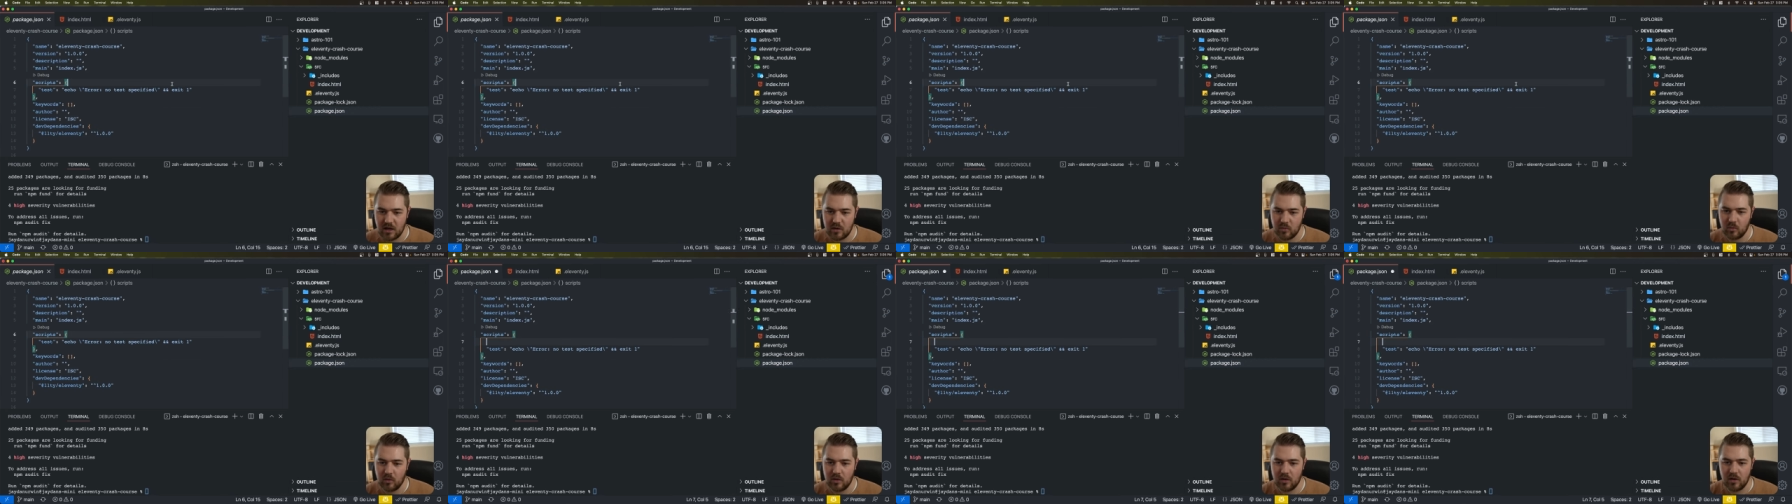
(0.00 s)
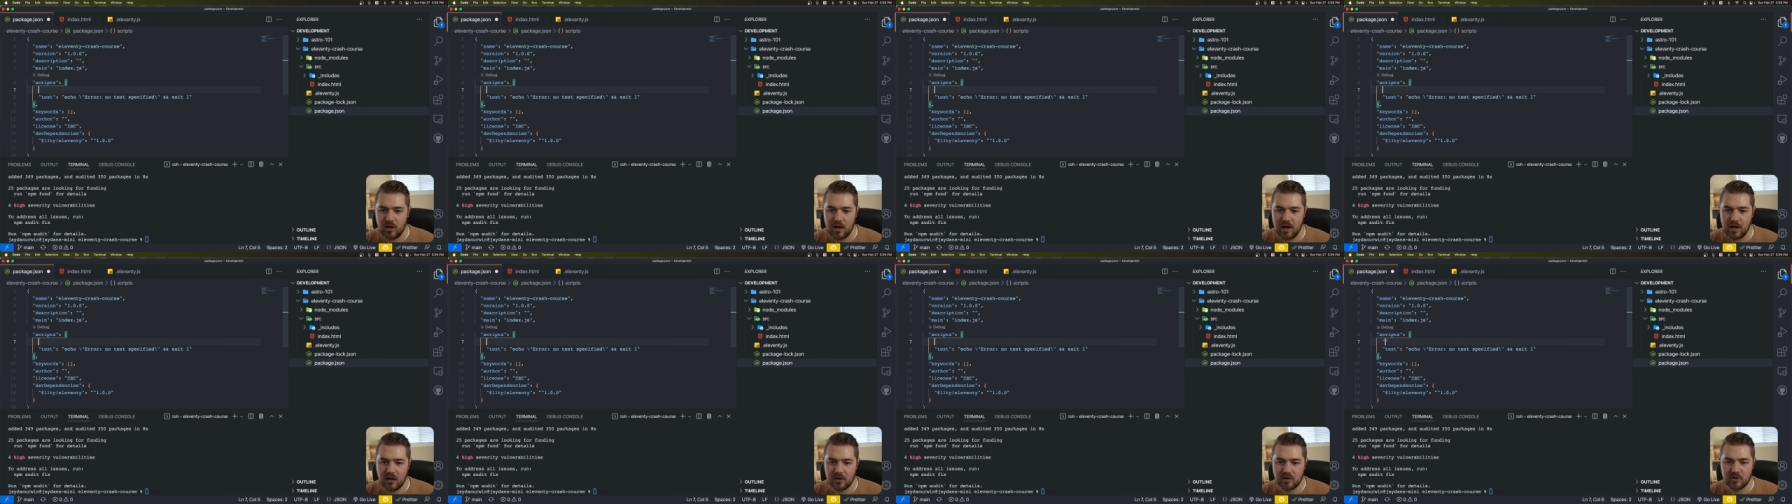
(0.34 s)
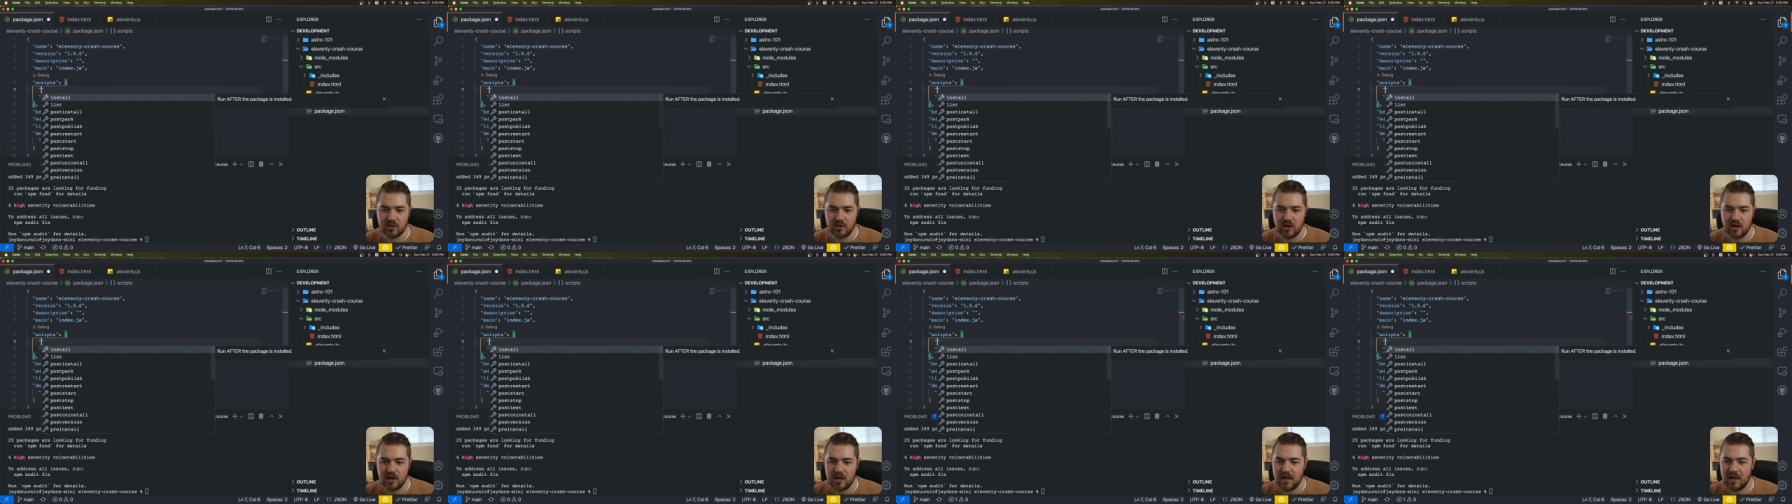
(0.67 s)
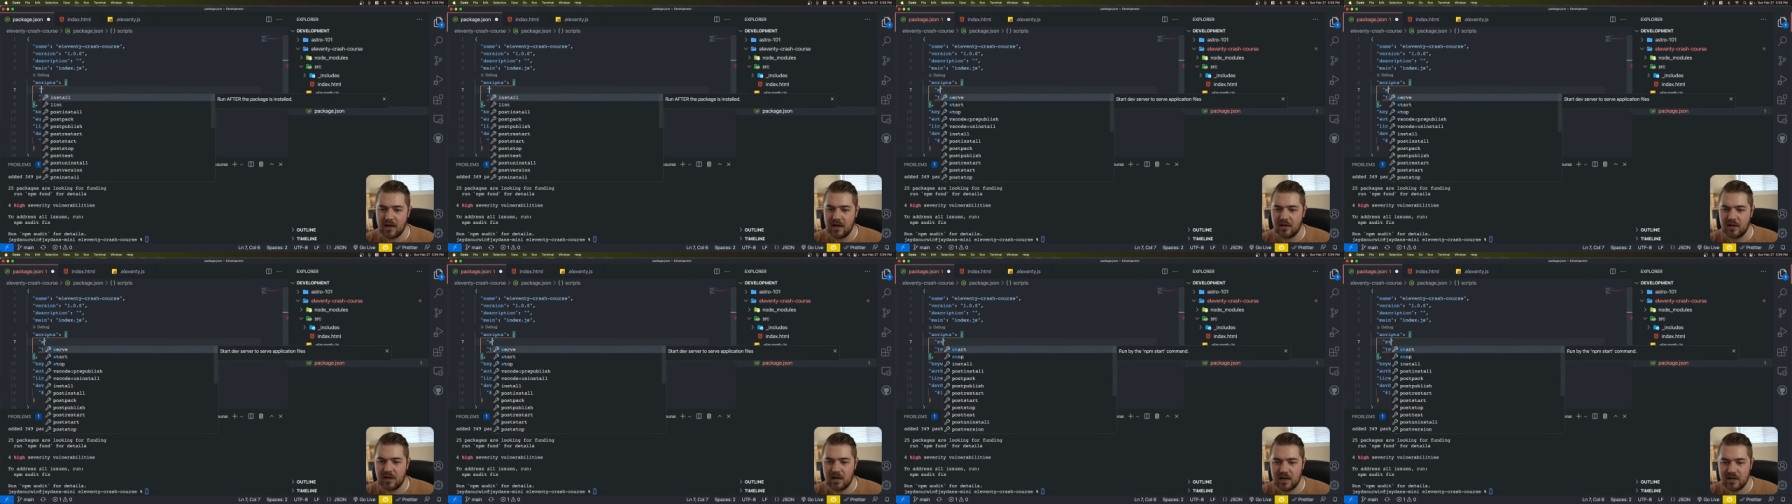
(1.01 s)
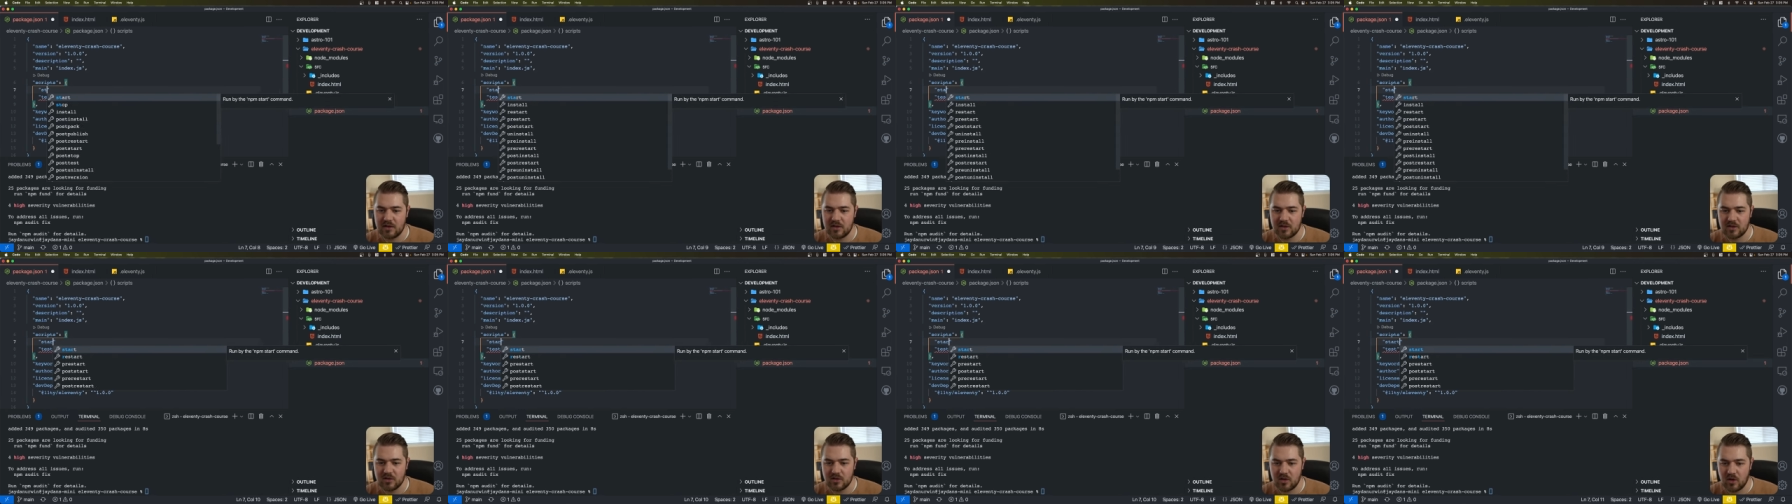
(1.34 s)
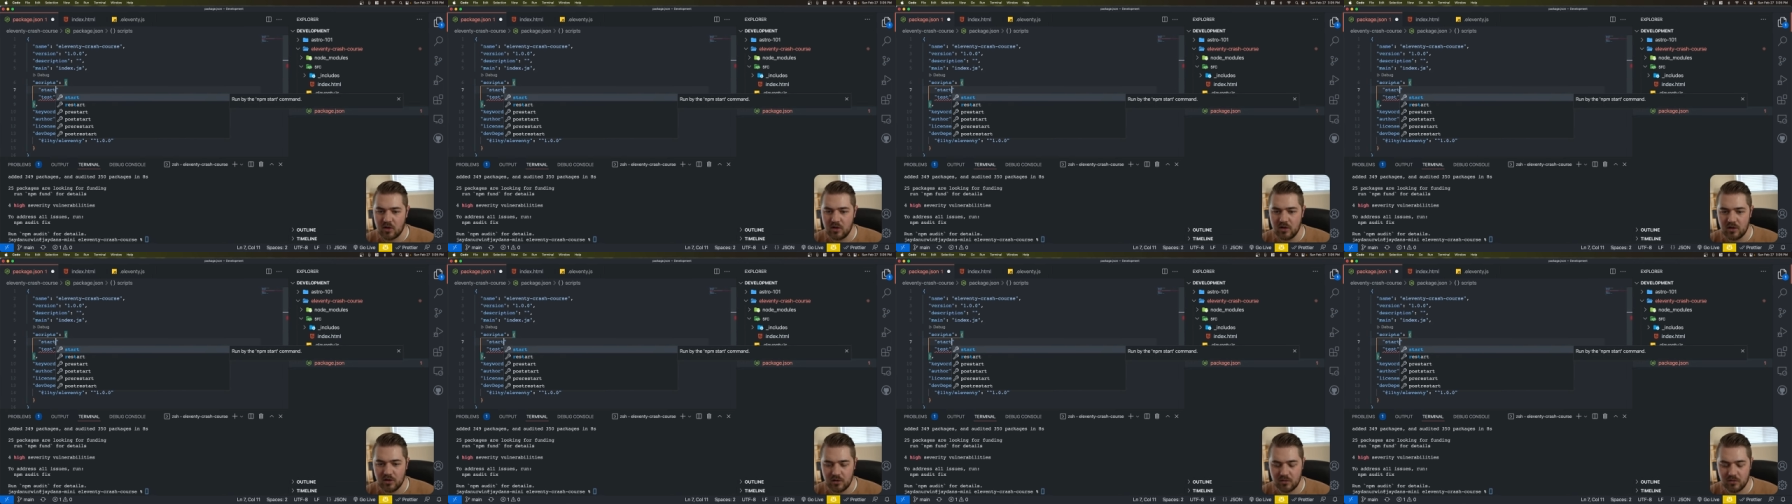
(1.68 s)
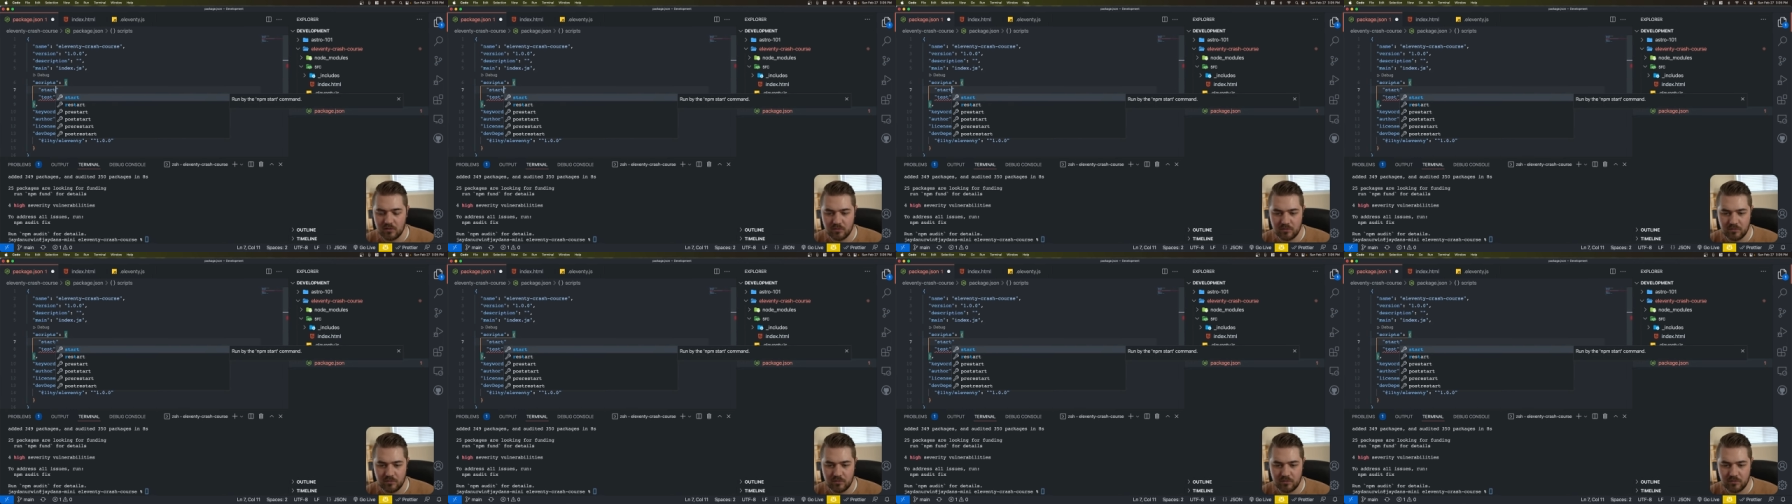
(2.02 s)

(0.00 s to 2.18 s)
and we're actually going to add a start